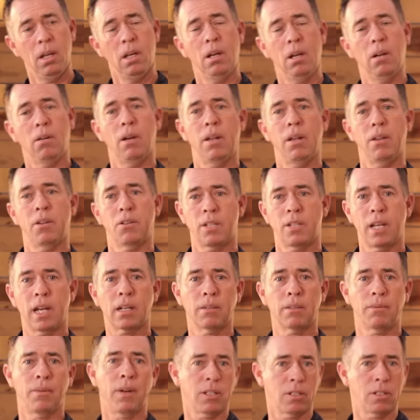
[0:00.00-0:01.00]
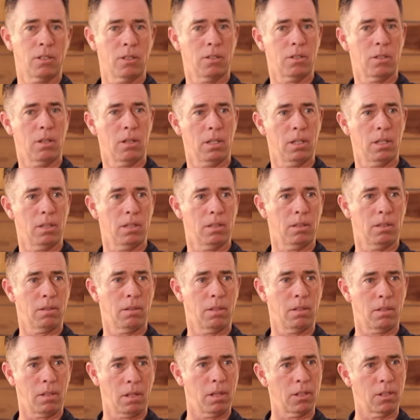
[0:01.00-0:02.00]
Right, there's sacrifices to
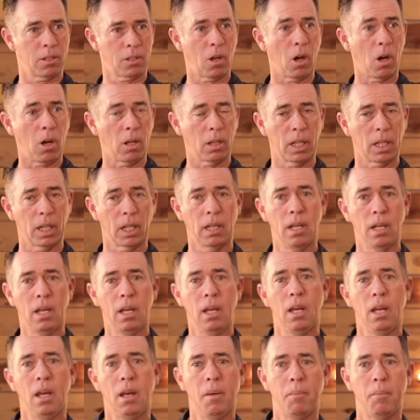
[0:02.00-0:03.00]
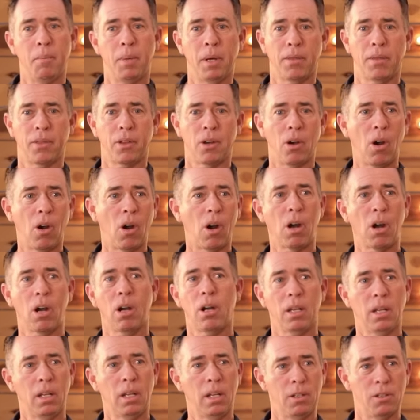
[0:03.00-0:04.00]
this calling, but the
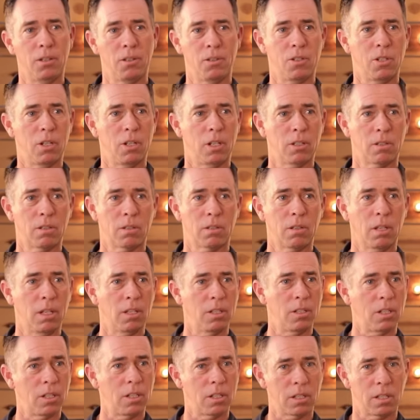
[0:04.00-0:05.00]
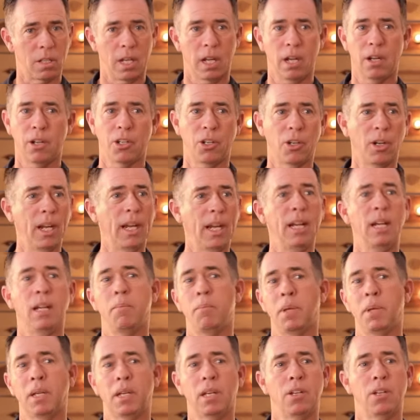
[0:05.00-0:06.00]
heart is just there. You're in it
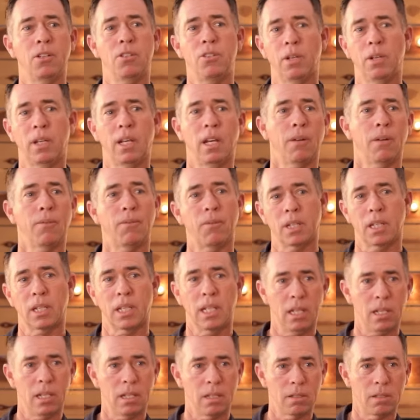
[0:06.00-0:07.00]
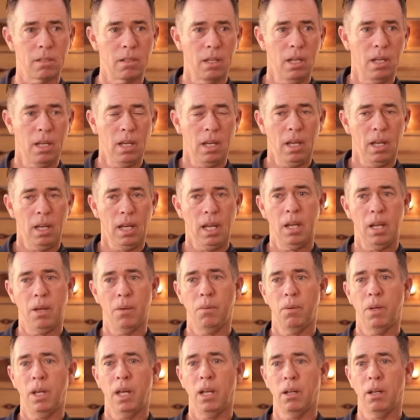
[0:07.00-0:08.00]
because you care for the kids.
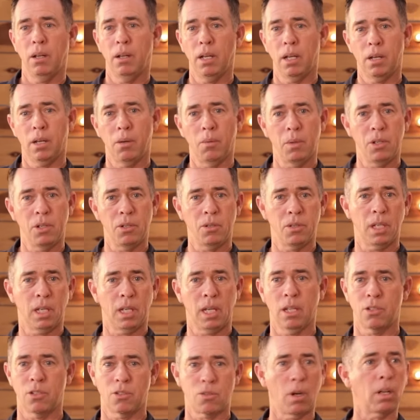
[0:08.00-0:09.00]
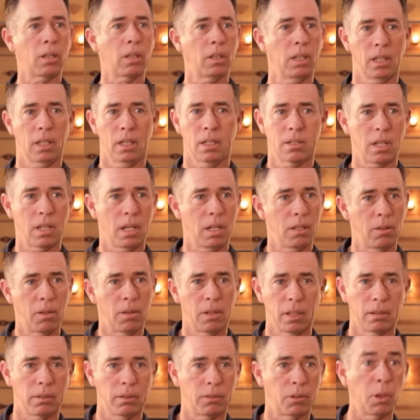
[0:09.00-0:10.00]
And when you see kids struggling, let's say
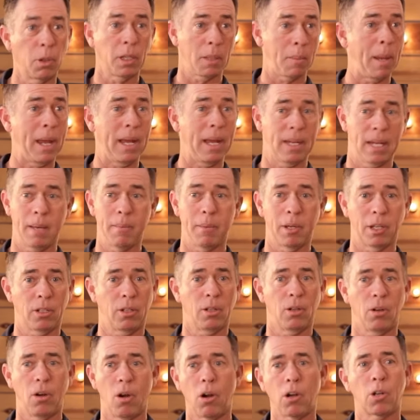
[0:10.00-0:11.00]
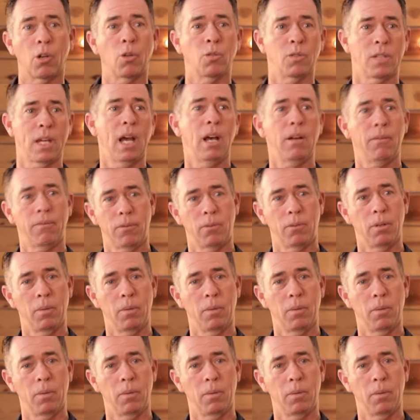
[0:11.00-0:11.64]
during the pandemic, your heart goes out for them, and